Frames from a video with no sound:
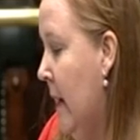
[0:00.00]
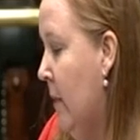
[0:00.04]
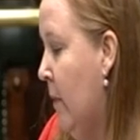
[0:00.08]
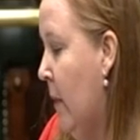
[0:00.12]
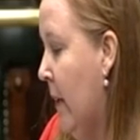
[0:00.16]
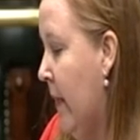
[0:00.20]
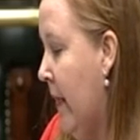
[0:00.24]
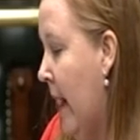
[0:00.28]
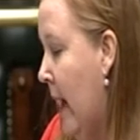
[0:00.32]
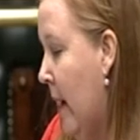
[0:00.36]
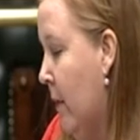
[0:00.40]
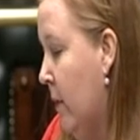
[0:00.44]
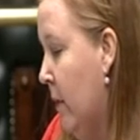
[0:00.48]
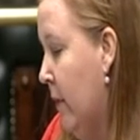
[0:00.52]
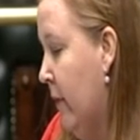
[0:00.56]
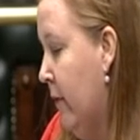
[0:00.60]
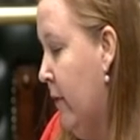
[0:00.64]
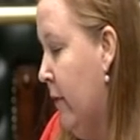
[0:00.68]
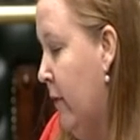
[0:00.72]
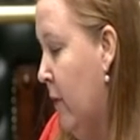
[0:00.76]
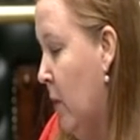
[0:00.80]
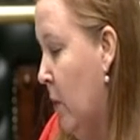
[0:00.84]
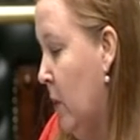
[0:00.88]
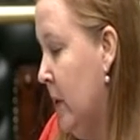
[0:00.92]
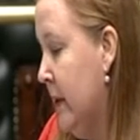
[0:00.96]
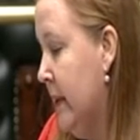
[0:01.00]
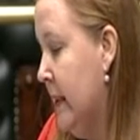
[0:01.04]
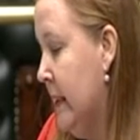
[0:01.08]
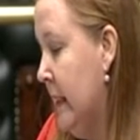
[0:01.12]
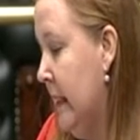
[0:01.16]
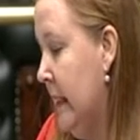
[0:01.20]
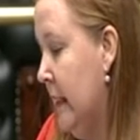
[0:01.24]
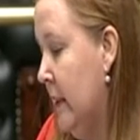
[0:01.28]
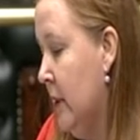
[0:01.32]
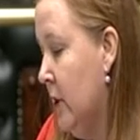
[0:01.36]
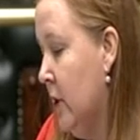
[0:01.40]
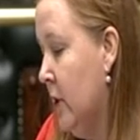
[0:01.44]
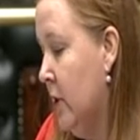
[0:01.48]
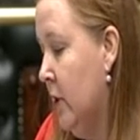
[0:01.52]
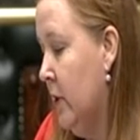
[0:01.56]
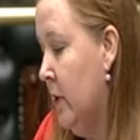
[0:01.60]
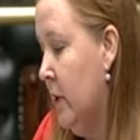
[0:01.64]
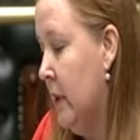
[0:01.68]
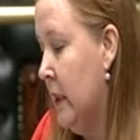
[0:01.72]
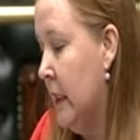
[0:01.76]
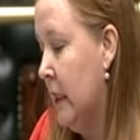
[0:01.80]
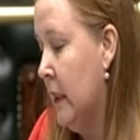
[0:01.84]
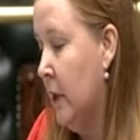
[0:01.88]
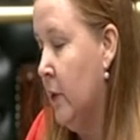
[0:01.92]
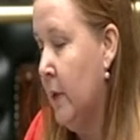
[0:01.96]
where they were forced
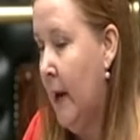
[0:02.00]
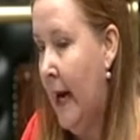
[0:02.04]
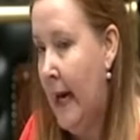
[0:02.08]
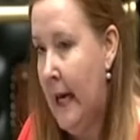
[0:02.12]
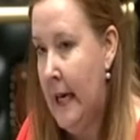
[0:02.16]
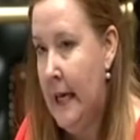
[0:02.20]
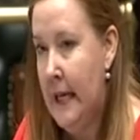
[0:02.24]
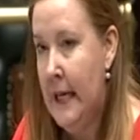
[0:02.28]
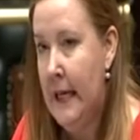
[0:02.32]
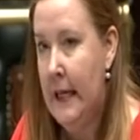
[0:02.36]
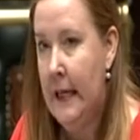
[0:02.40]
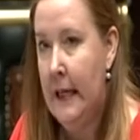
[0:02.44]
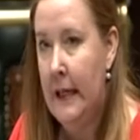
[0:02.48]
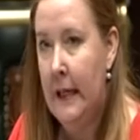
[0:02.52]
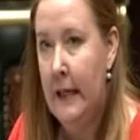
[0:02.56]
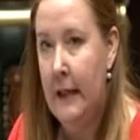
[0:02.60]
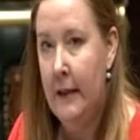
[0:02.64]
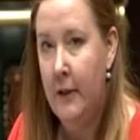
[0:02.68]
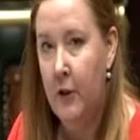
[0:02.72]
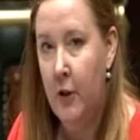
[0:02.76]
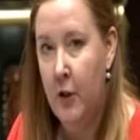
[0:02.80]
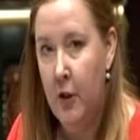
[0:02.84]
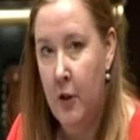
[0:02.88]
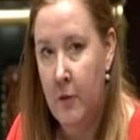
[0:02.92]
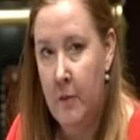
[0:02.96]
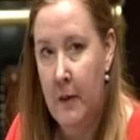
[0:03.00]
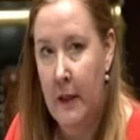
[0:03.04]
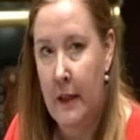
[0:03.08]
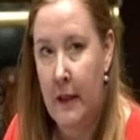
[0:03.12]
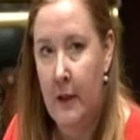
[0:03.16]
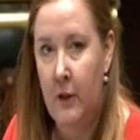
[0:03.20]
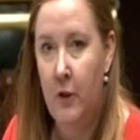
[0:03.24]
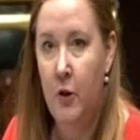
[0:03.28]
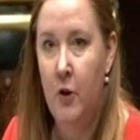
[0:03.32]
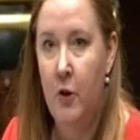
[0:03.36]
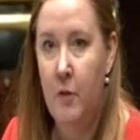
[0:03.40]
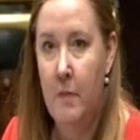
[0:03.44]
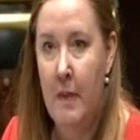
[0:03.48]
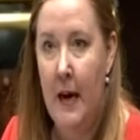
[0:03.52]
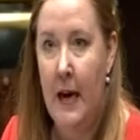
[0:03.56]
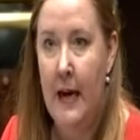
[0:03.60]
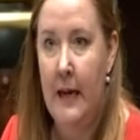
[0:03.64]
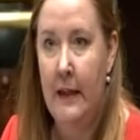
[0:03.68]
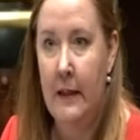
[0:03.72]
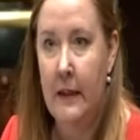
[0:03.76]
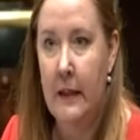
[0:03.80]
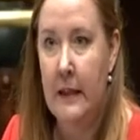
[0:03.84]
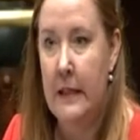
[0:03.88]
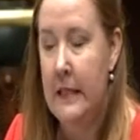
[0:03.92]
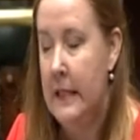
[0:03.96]
into degrading and
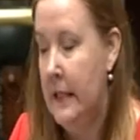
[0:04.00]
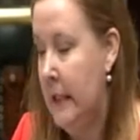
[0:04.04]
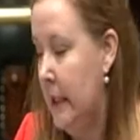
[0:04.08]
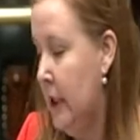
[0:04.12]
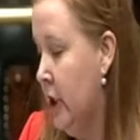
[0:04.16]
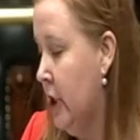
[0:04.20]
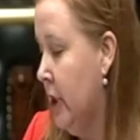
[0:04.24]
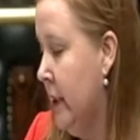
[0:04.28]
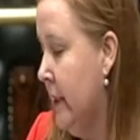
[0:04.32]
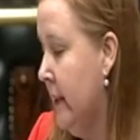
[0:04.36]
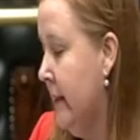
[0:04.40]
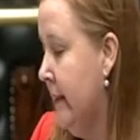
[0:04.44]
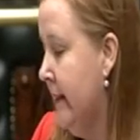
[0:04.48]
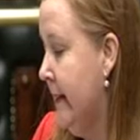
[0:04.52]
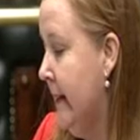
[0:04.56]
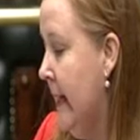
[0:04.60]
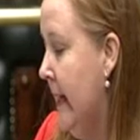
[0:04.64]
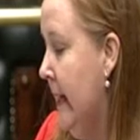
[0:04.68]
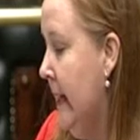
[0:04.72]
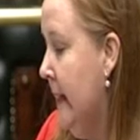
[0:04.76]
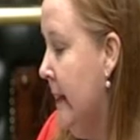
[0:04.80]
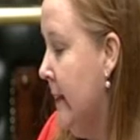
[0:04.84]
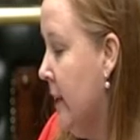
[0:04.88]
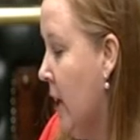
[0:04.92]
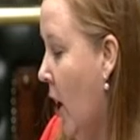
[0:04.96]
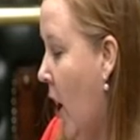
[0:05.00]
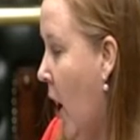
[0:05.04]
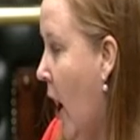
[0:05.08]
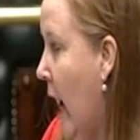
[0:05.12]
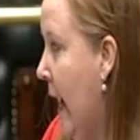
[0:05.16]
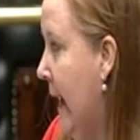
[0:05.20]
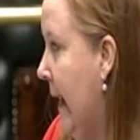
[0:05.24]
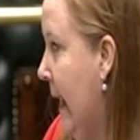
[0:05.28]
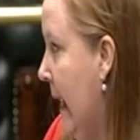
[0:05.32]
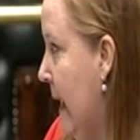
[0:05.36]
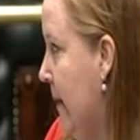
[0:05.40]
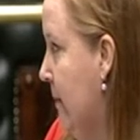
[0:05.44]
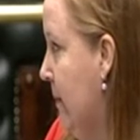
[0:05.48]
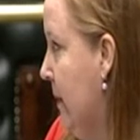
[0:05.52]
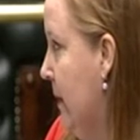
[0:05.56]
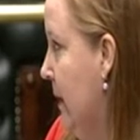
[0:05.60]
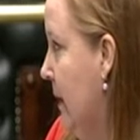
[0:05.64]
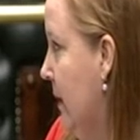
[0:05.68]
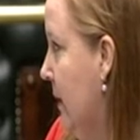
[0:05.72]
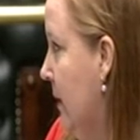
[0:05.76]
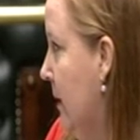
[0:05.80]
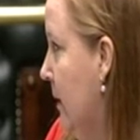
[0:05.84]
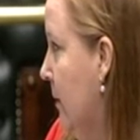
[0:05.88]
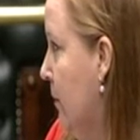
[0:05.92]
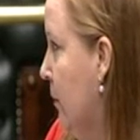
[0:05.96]
inhumane conditions, tied up,
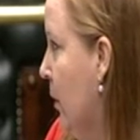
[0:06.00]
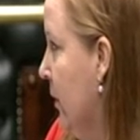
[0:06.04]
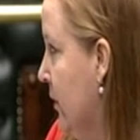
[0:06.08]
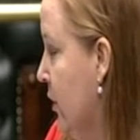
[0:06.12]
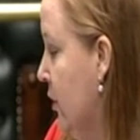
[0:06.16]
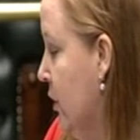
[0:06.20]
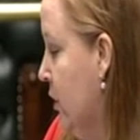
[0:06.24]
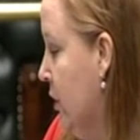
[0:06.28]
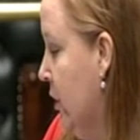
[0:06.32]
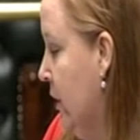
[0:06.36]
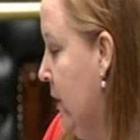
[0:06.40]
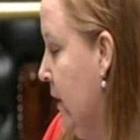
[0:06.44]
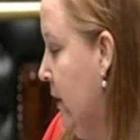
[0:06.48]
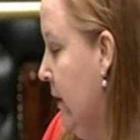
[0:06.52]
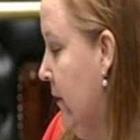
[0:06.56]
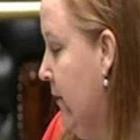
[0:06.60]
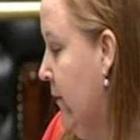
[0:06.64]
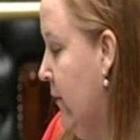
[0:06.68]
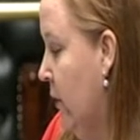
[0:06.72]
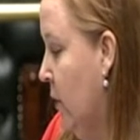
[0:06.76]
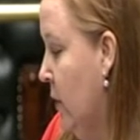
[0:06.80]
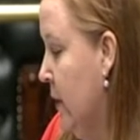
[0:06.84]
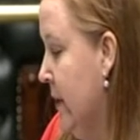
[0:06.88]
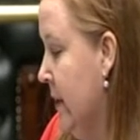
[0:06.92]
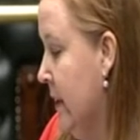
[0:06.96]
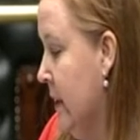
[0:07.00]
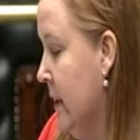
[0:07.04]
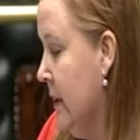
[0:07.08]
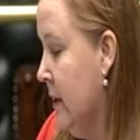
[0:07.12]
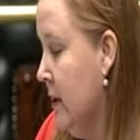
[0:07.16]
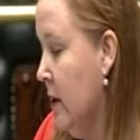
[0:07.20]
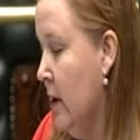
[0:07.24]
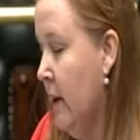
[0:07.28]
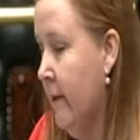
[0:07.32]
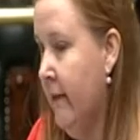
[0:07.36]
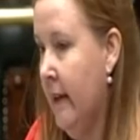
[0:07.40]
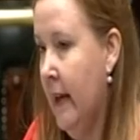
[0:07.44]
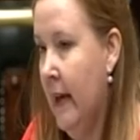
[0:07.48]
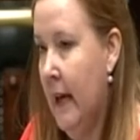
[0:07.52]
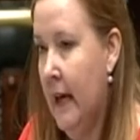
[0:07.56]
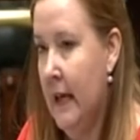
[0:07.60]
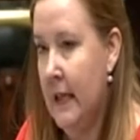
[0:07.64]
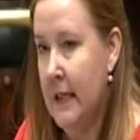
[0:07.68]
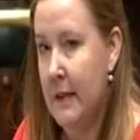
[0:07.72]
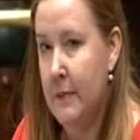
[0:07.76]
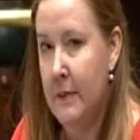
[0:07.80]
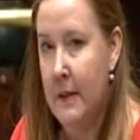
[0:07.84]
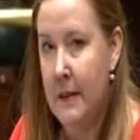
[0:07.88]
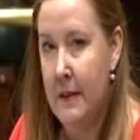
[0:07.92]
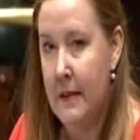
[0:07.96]
prostituted, forced to serve their
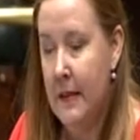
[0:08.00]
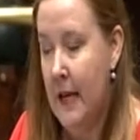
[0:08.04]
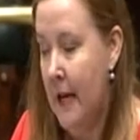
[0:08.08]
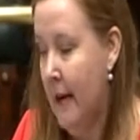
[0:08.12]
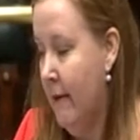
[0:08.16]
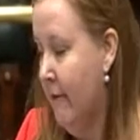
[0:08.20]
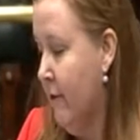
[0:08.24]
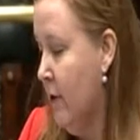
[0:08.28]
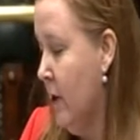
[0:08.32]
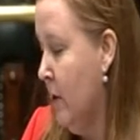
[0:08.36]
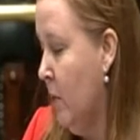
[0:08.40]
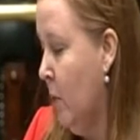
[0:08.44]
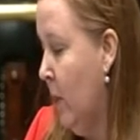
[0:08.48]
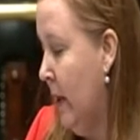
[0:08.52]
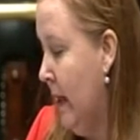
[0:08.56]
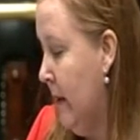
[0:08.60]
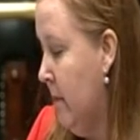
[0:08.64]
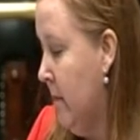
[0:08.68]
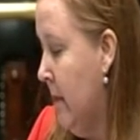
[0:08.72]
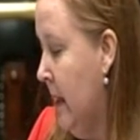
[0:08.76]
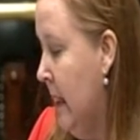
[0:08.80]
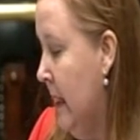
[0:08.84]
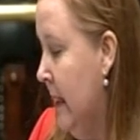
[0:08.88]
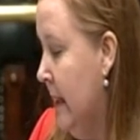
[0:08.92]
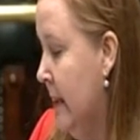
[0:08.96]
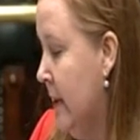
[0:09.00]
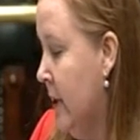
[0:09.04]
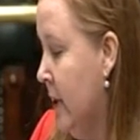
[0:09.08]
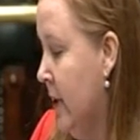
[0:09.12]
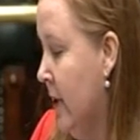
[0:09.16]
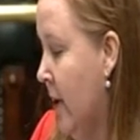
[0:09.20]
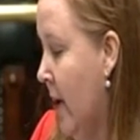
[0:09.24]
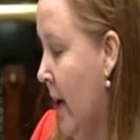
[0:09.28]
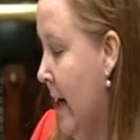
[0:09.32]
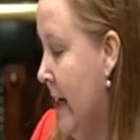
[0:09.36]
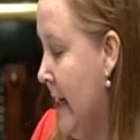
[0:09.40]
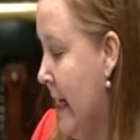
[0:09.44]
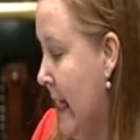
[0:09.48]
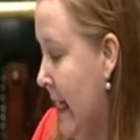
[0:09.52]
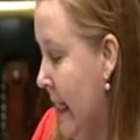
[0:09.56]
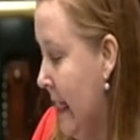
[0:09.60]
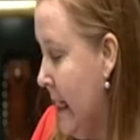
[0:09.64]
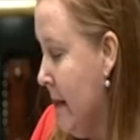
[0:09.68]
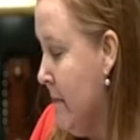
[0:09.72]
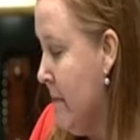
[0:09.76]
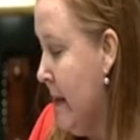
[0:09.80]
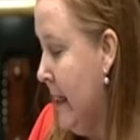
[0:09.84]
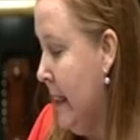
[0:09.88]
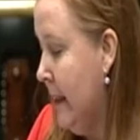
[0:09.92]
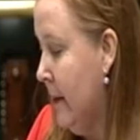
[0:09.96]
husbands every whim, denied
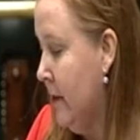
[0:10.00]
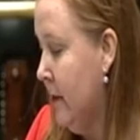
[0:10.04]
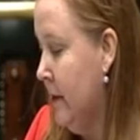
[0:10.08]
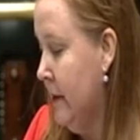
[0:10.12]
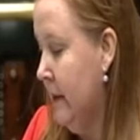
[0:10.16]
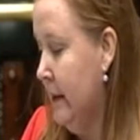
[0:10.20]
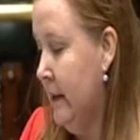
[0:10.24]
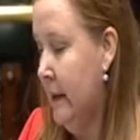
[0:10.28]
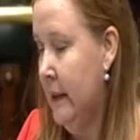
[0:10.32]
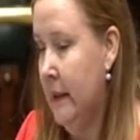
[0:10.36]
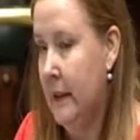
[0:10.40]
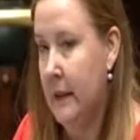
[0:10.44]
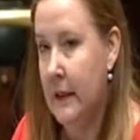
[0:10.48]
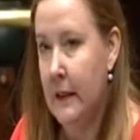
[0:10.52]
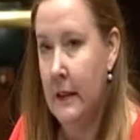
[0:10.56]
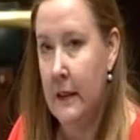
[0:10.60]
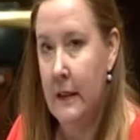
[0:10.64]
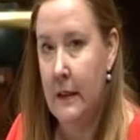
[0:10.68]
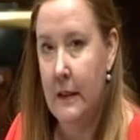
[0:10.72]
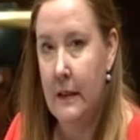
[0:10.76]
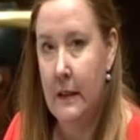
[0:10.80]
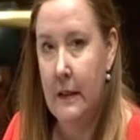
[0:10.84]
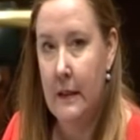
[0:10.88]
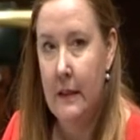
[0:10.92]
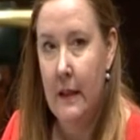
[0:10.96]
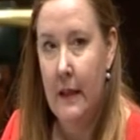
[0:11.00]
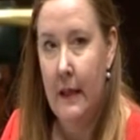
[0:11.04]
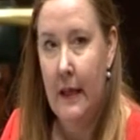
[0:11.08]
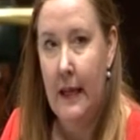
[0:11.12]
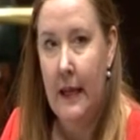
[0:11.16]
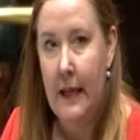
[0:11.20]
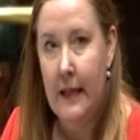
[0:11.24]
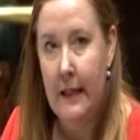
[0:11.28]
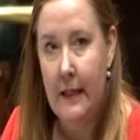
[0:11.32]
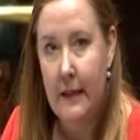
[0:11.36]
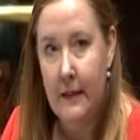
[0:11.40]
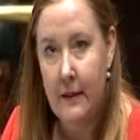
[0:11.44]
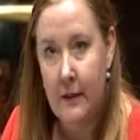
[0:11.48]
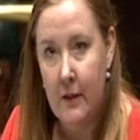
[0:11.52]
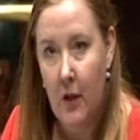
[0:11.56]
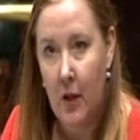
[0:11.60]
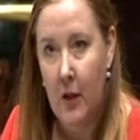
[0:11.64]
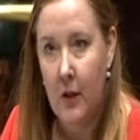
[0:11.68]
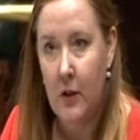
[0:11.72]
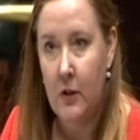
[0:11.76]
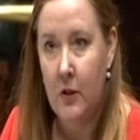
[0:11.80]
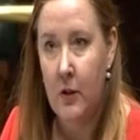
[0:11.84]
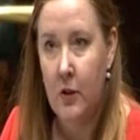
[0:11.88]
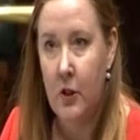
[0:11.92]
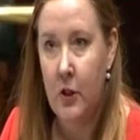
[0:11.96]
any medical assistance, any
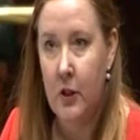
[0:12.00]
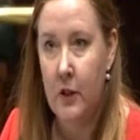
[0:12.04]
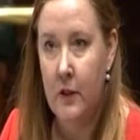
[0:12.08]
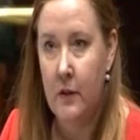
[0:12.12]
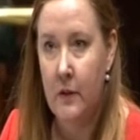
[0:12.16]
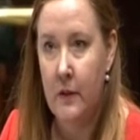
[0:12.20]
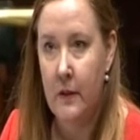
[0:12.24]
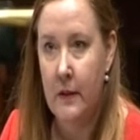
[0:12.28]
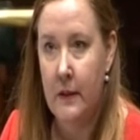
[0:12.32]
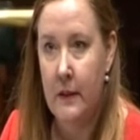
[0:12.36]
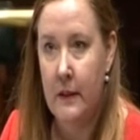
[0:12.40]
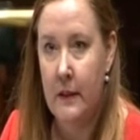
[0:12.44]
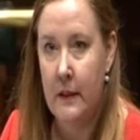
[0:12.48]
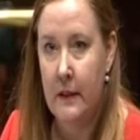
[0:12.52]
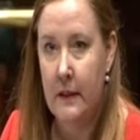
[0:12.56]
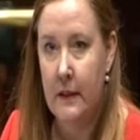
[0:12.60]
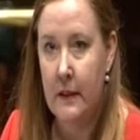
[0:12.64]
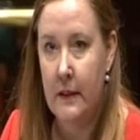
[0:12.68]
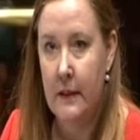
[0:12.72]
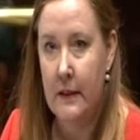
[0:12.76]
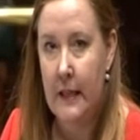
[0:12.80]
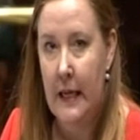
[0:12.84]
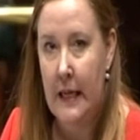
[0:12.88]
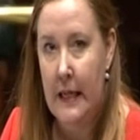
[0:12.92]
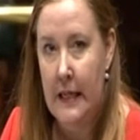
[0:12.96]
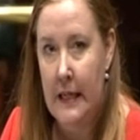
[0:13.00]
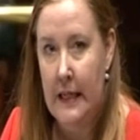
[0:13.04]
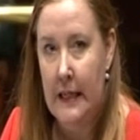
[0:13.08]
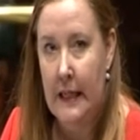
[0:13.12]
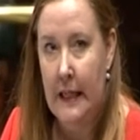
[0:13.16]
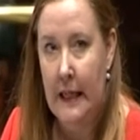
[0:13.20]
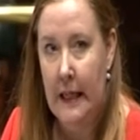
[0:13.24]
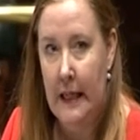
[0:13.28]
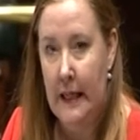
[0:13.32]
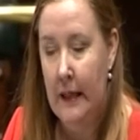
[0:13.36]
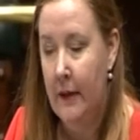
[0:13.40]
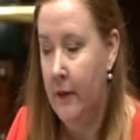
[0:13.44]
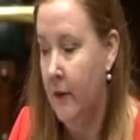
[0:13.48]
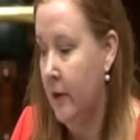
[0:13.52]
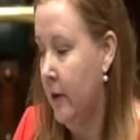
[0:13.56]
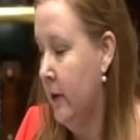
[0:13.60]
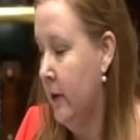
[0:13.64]
psychological assistance, any care